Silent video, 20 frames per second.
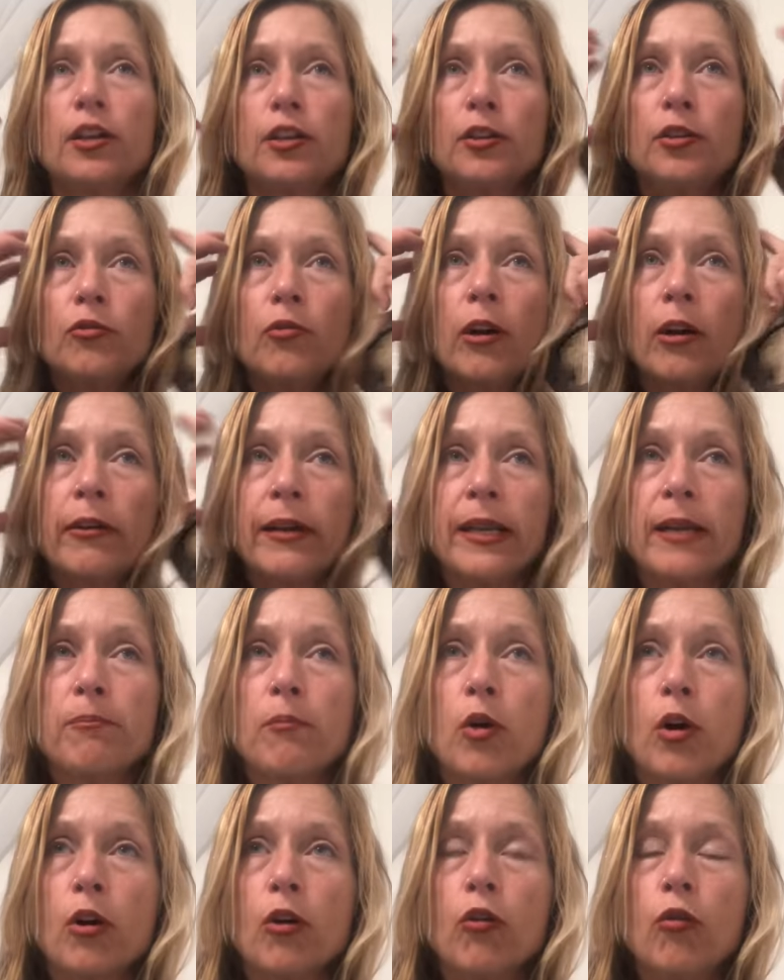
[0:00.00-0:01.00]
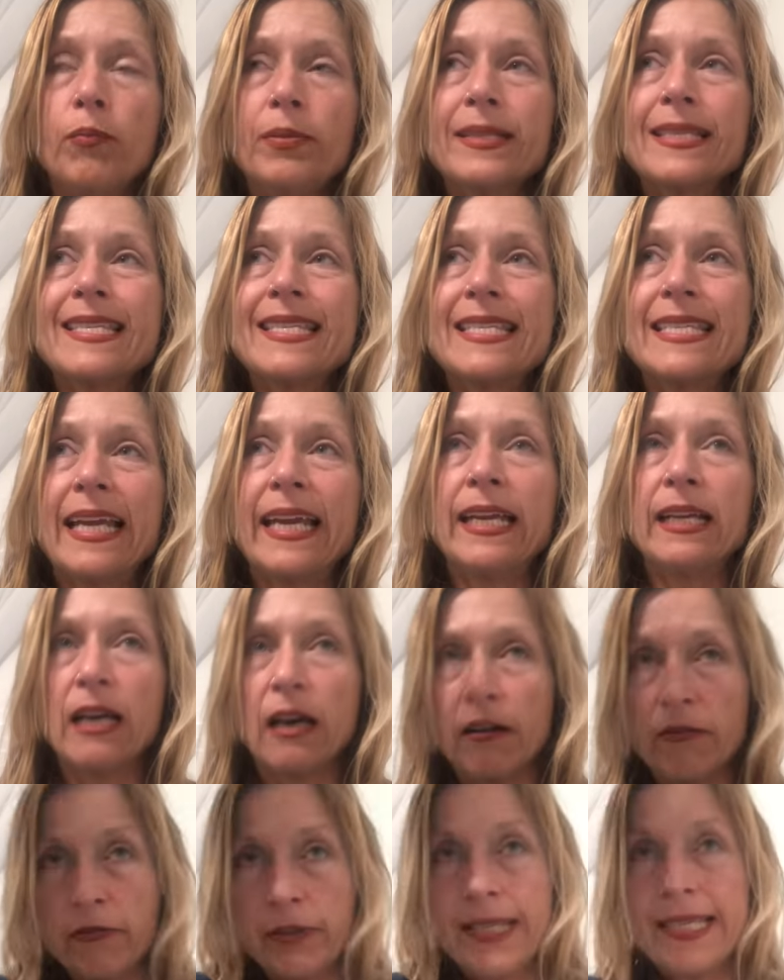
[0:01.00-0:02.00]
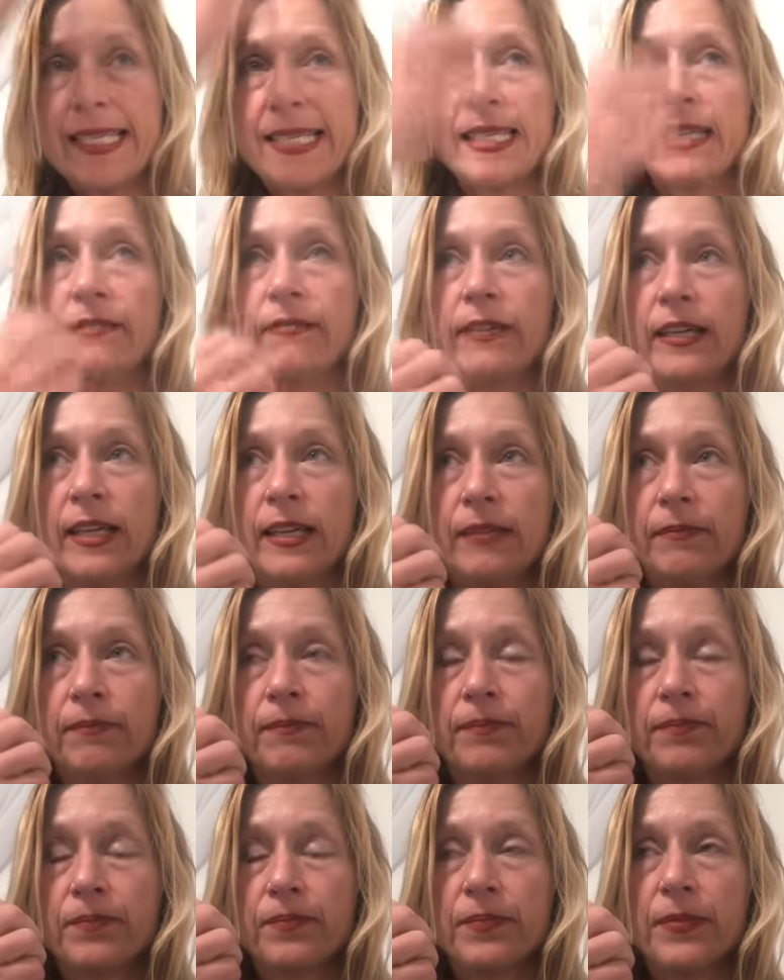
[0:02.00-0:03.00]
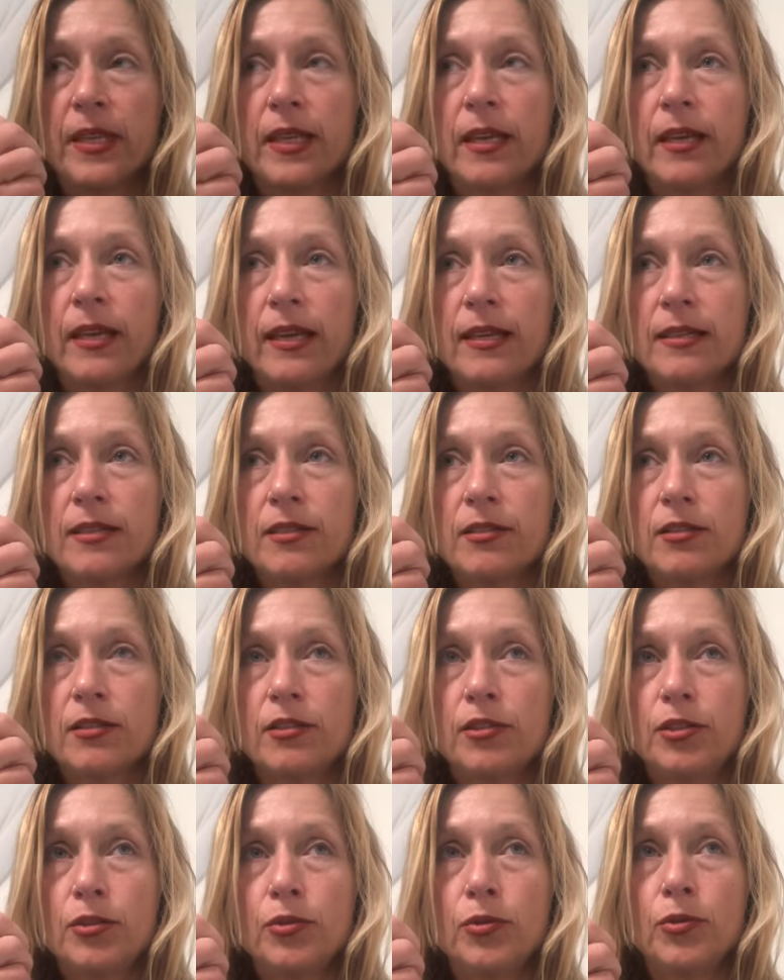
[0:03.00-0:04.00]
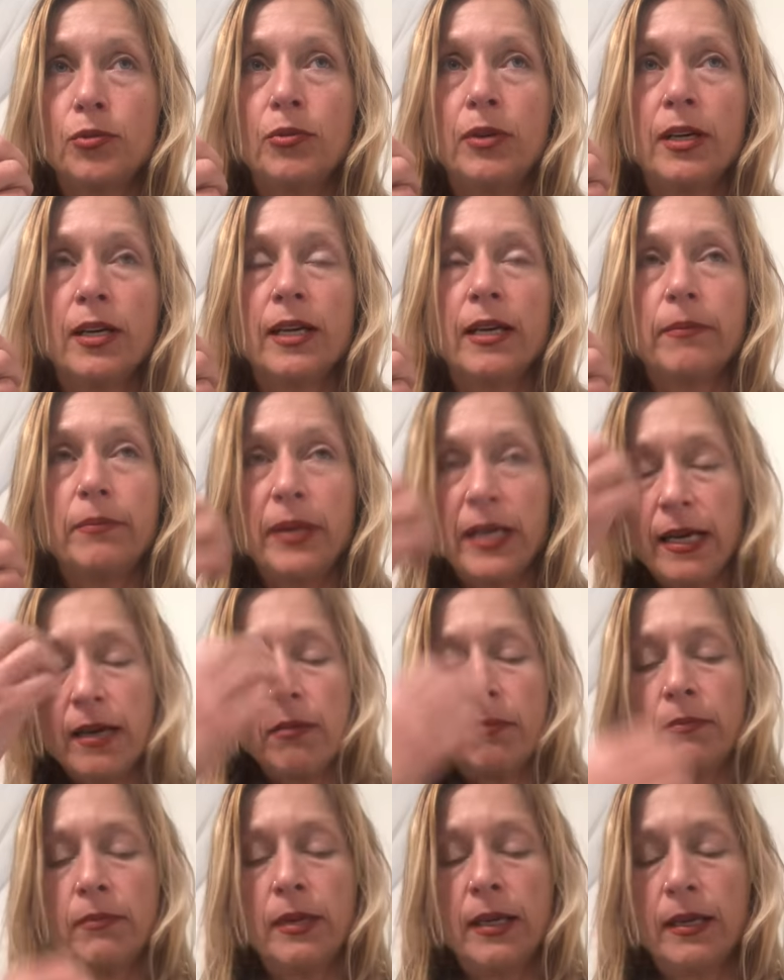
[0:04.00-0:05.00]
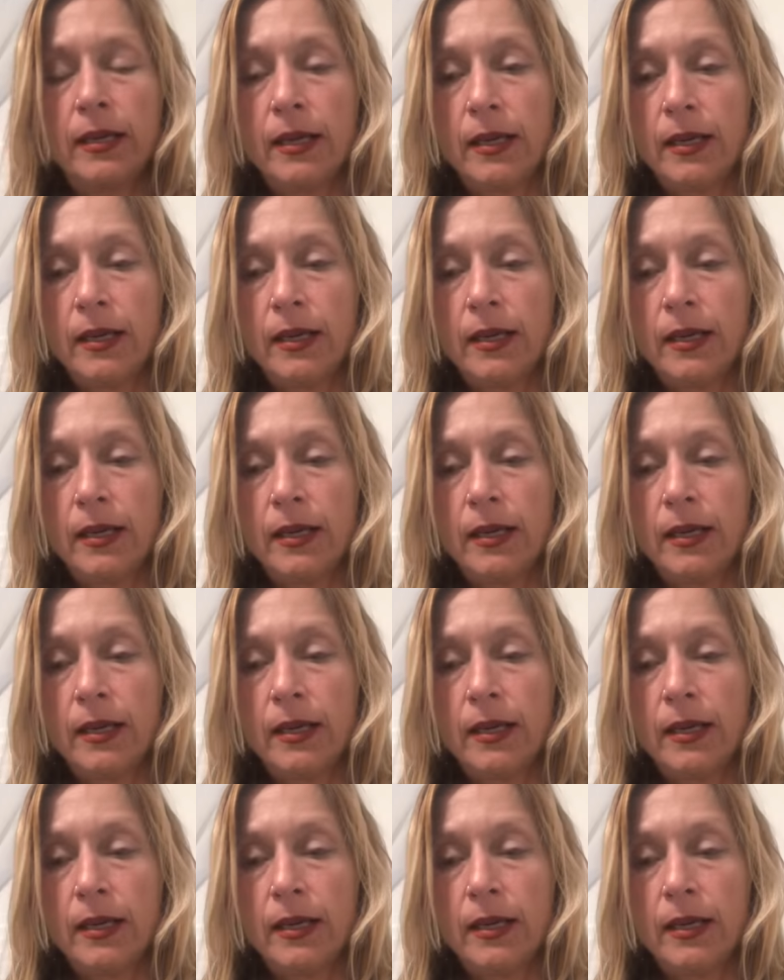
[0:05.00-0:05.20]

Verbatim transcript: you are in a more open state of receiving to become,